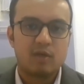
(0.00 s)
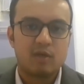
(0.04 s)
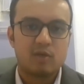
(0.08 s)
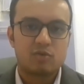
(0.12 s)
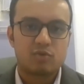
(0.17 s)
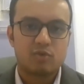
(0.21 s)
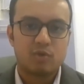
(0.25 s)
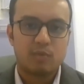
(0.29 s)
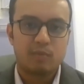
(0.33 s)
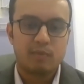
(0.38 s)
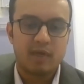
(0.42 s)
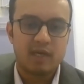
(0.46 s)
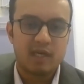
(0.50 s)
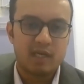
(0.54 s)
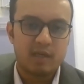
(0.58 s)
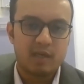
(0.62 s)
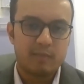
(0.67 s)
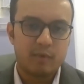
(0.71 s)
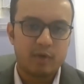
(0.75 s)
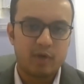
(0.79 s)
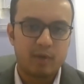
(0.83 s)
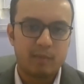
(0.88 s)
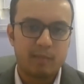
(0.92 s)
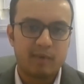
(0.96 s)
So many
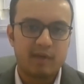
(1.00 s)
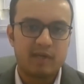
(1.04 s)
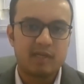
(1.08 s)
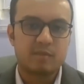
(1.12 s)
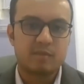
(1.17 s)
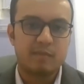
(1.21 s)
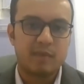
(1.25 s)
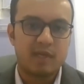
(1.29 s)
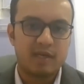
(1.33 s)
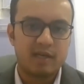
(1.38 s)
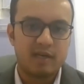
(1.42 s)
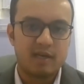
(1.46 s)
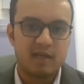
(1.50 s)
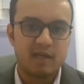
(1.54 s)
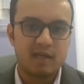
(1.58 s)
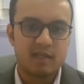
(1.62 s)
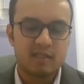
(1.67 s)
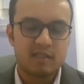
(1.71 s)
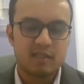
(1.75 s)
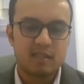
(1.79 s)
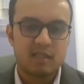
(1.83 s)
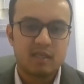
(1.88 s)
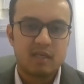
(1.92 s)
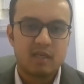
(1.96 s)
appointments, many
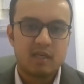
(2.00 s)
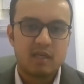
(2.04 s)
days.